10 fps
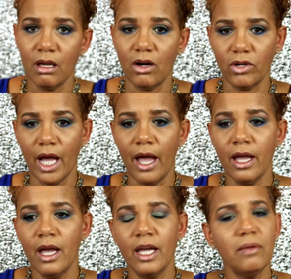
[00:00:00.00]

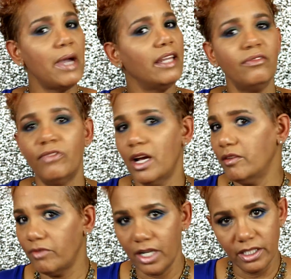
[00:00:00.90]
Okay? He made it
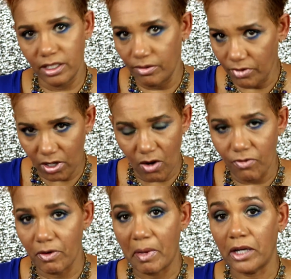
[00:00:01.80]
very, very difficult
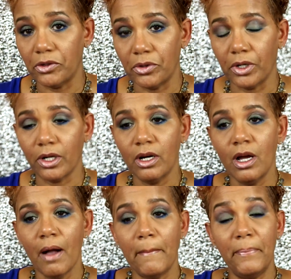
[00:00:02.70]
for my daughter.
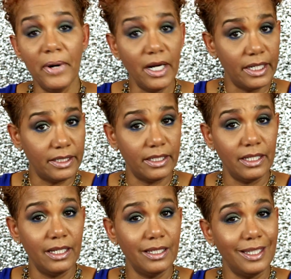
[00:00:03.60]
But
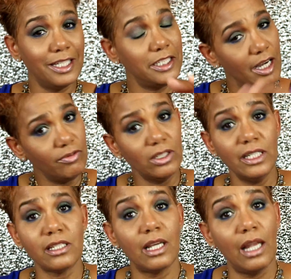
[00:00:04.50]
the devil
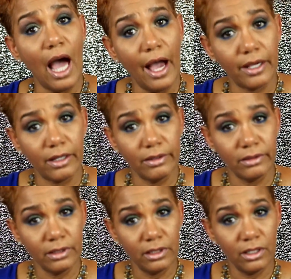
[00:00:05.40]
is a liar.
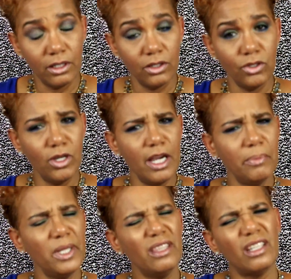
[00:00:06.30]
You
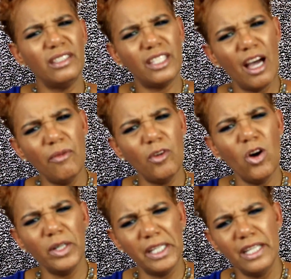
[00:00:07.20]
hear me? The
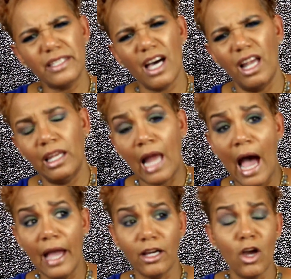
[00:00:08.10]
devil is a
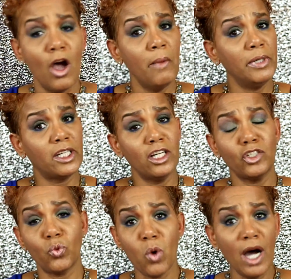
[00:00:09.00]
liar,
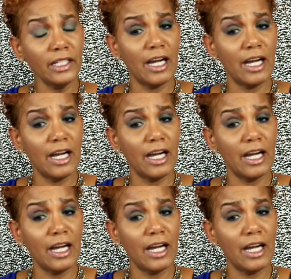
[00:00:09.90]
because what